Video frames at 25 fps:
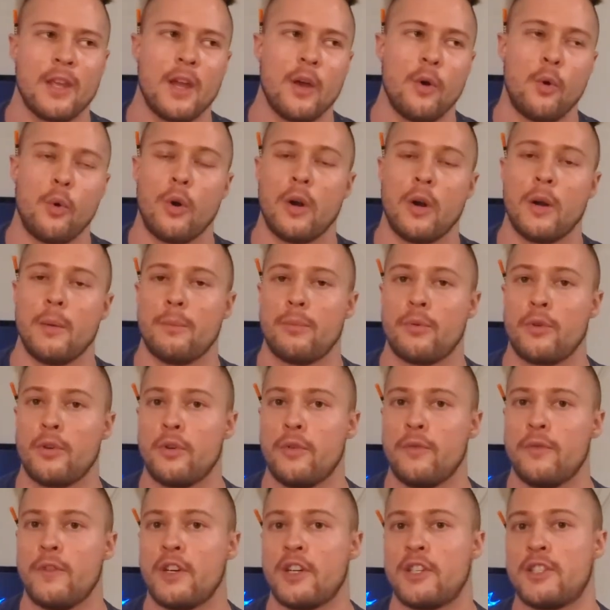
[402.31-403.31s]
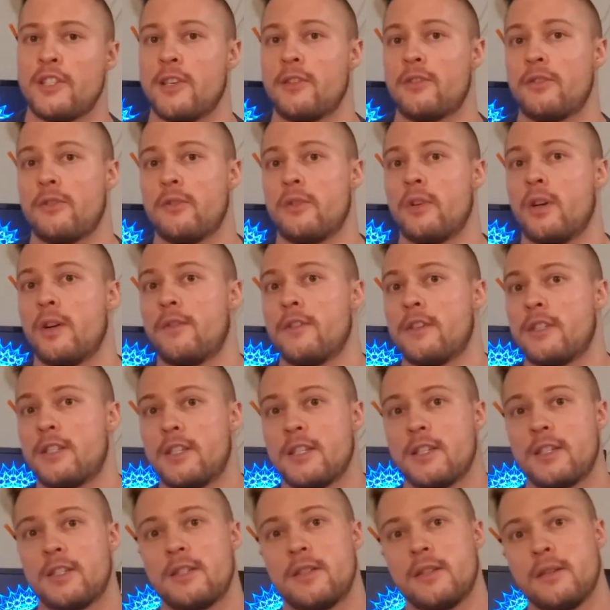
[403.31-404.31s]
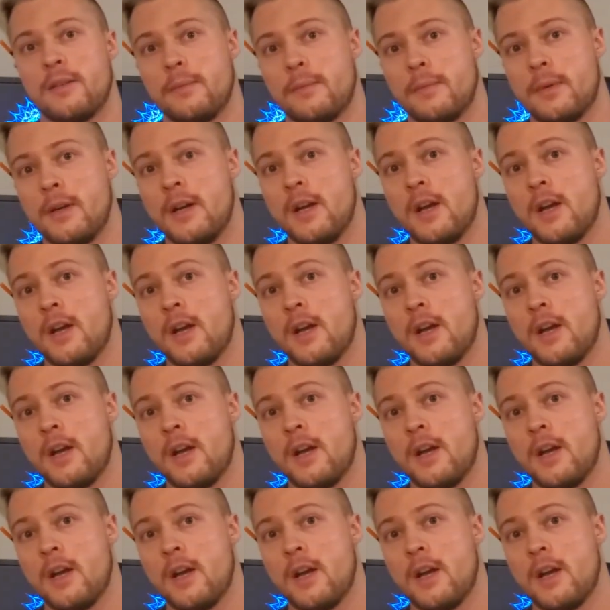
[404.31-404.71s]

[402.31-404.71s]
or improve your central nervous system